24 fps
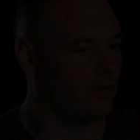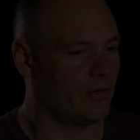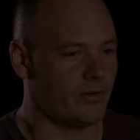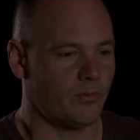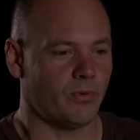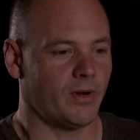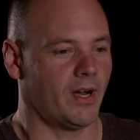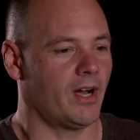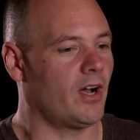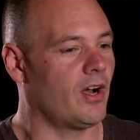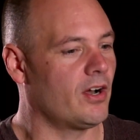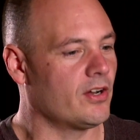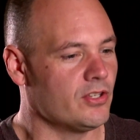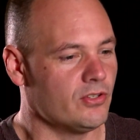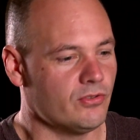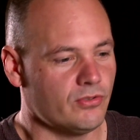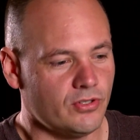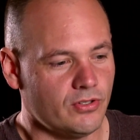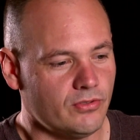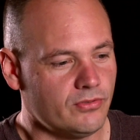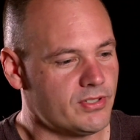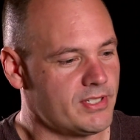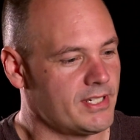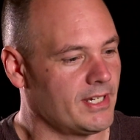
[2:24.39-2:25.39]
Lord, where are you?
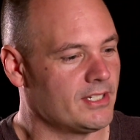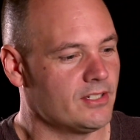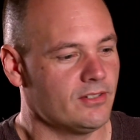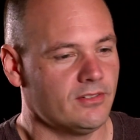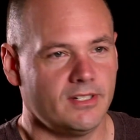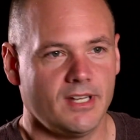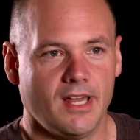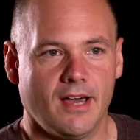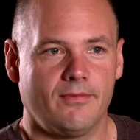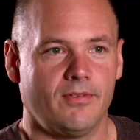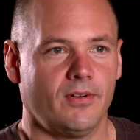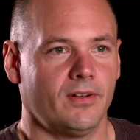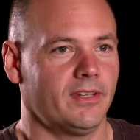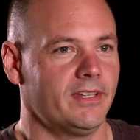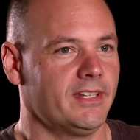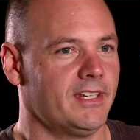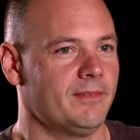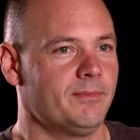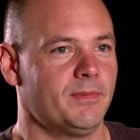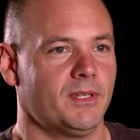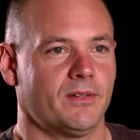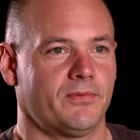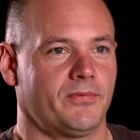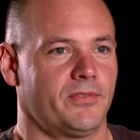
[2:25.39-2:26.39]
You said you never leave
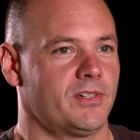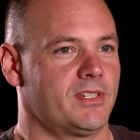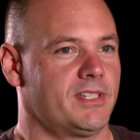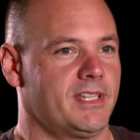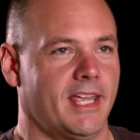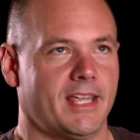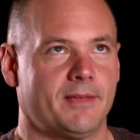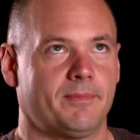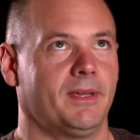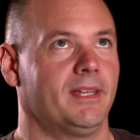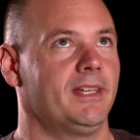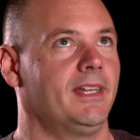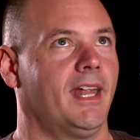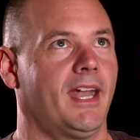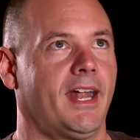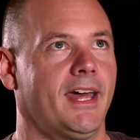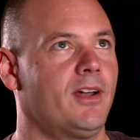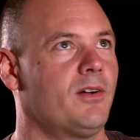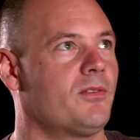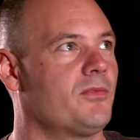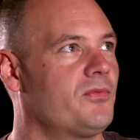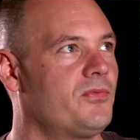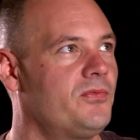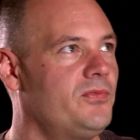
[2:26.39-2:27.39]
me or forsake me, and yet I
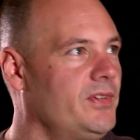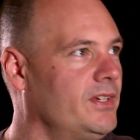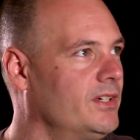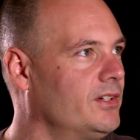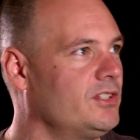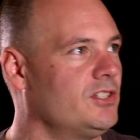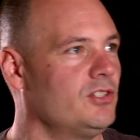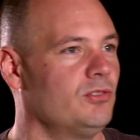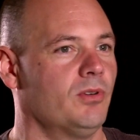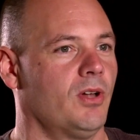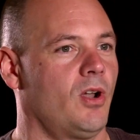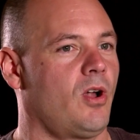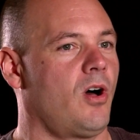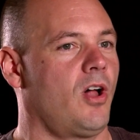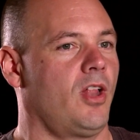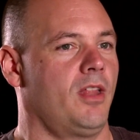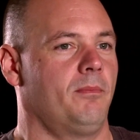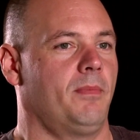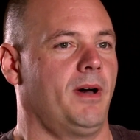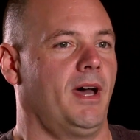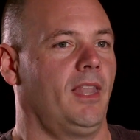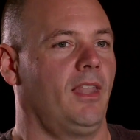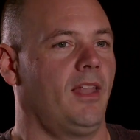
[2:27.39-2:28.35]
don't feel you at all in my